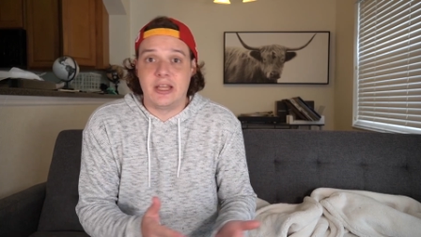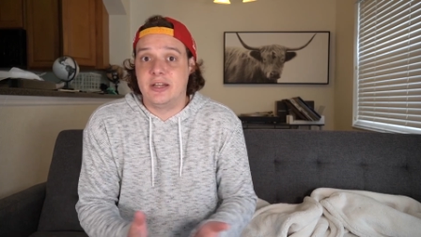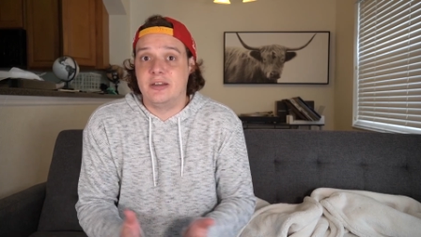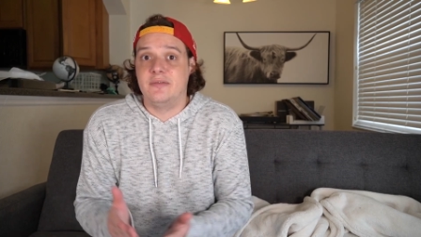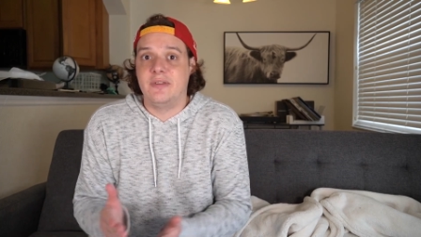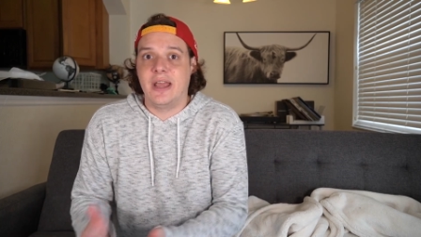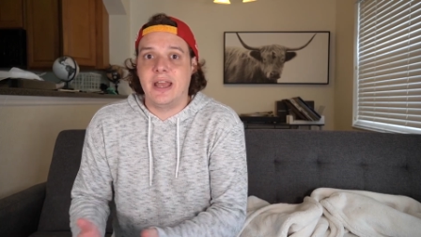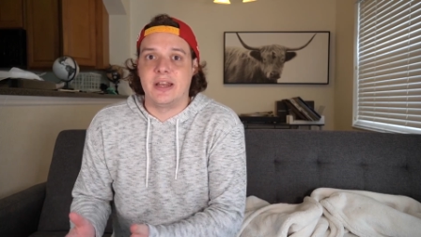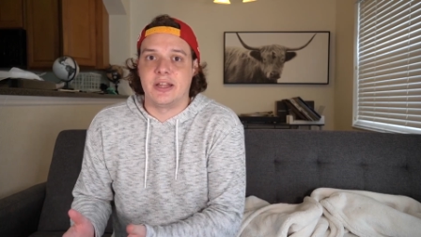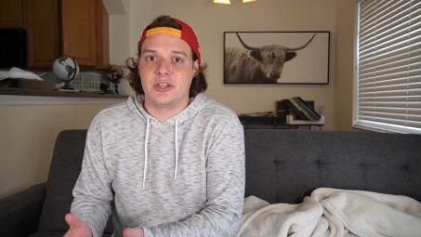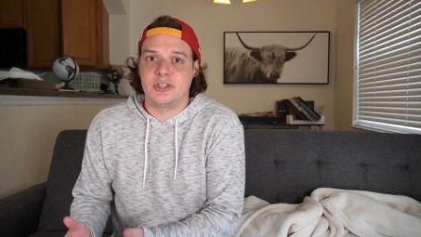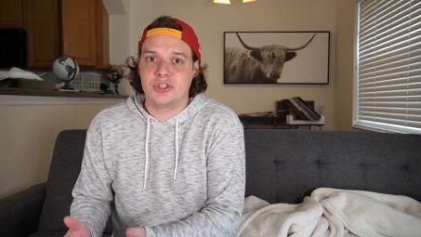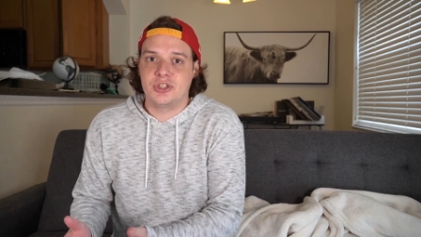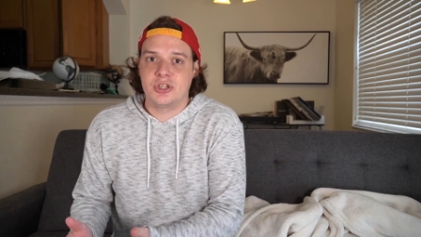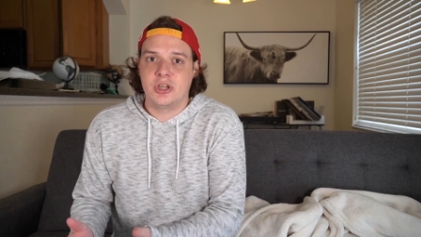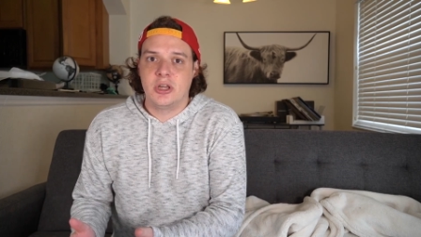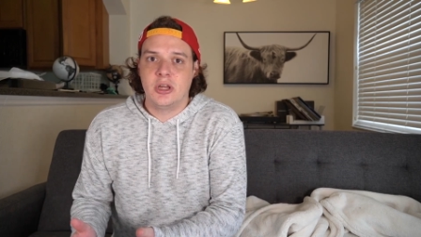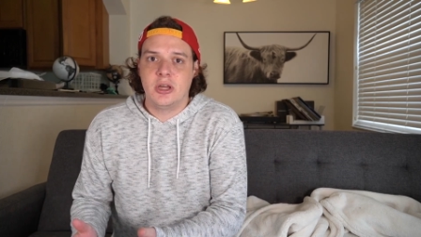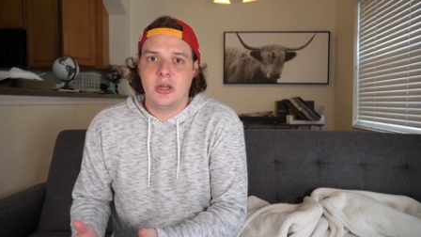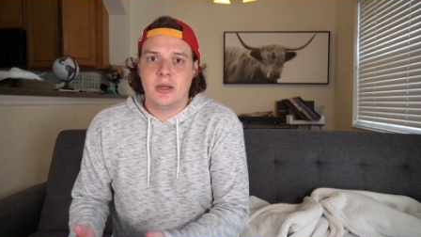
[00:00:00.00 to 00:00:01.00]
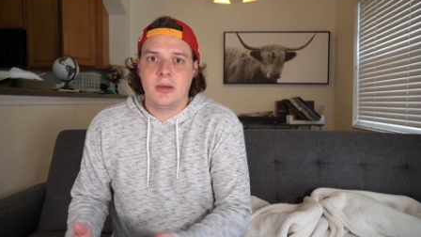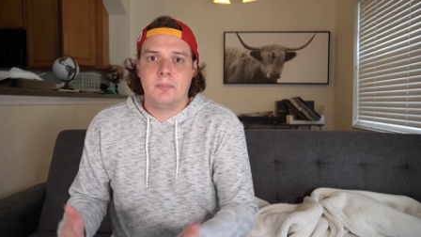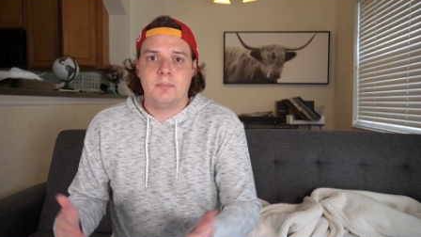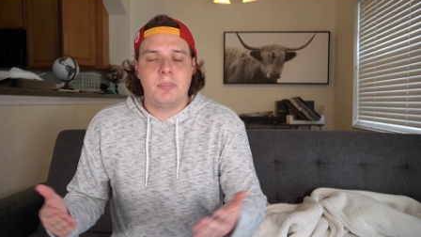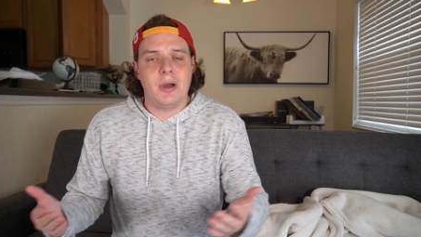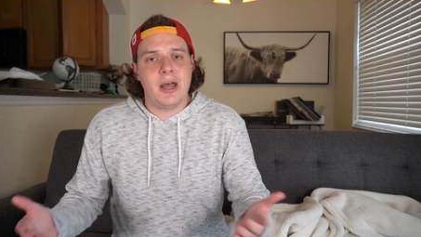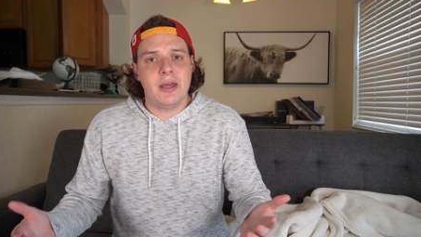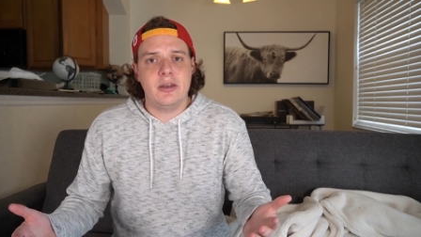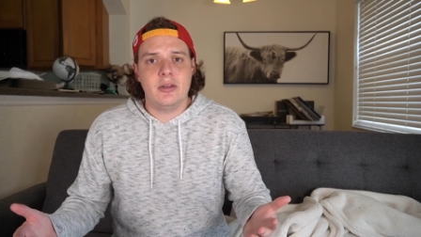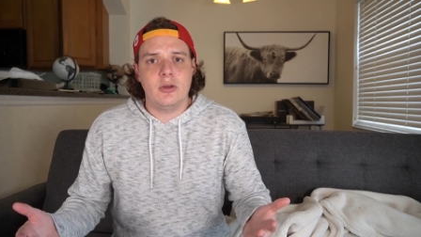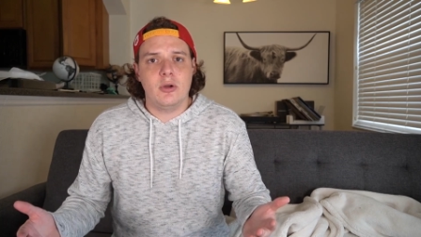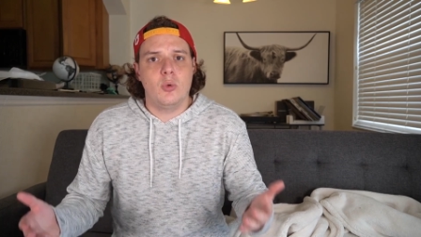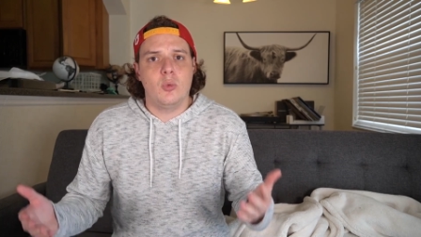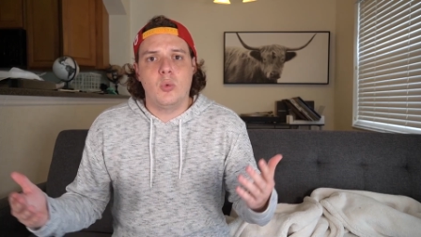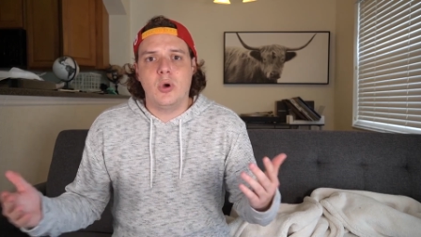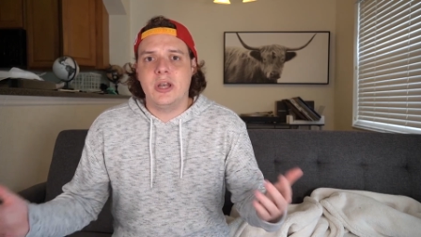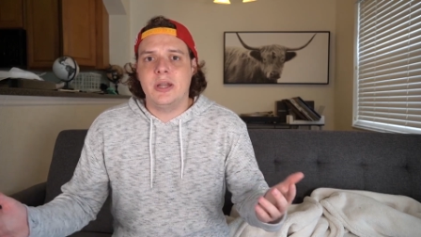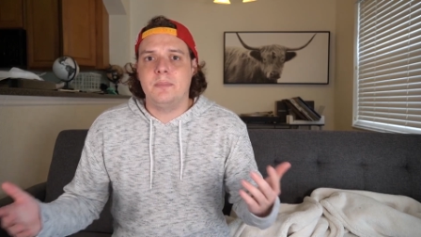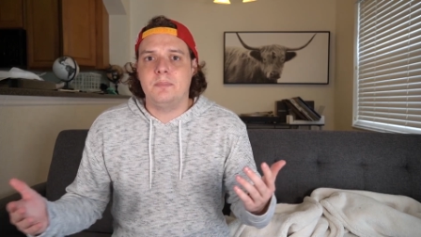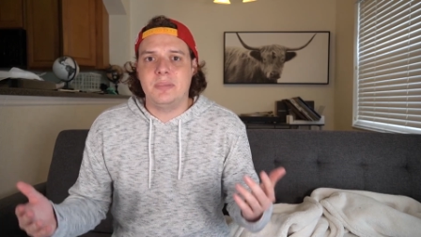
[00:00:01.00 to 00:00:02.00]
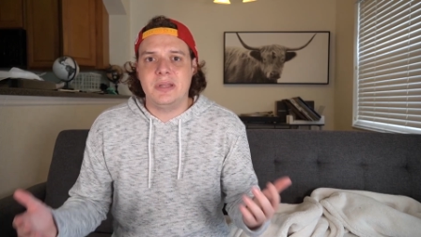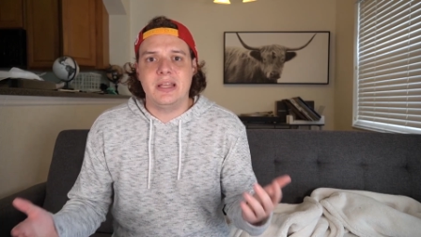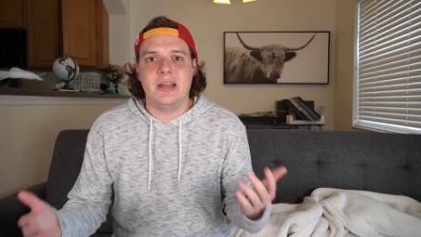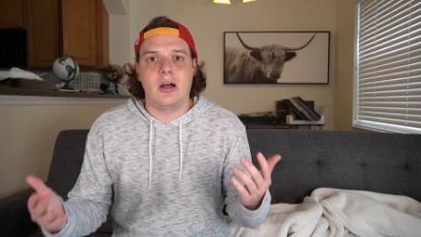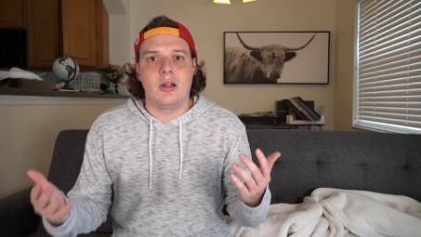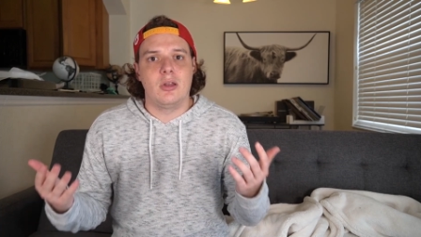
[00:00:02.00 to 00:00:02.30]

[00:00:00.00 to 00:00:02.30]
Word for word: an advantage. But would it be